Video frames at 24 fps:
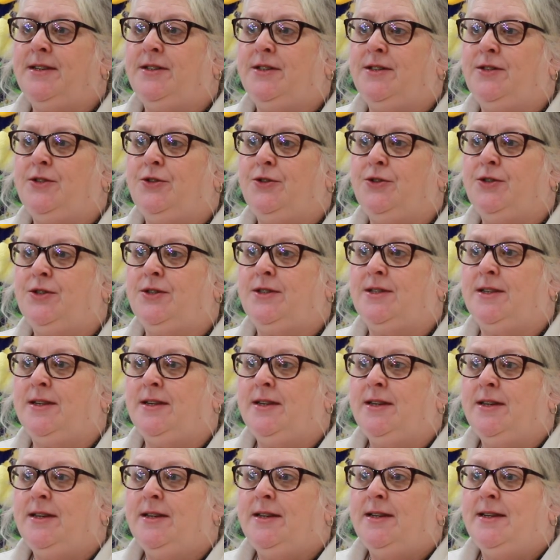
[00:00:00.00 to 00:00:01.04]
it's just
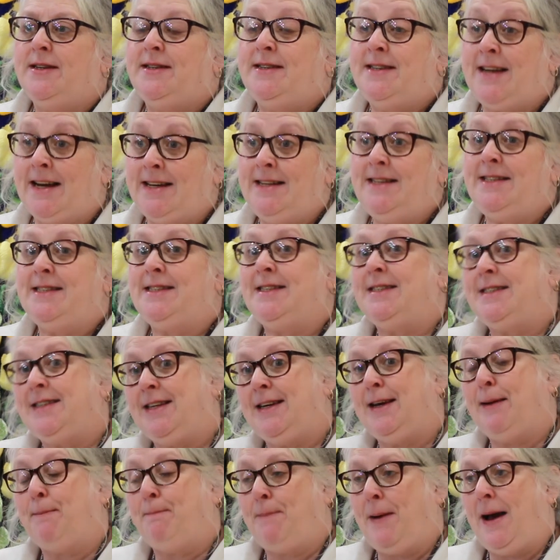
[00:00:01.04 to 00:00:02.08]
nice to
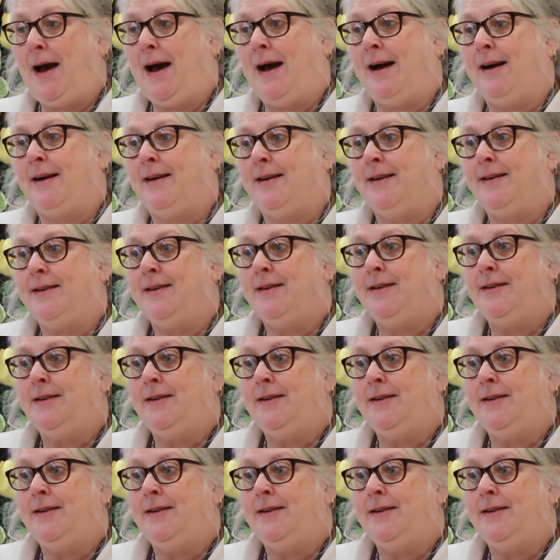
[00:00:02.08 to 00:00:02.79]
take back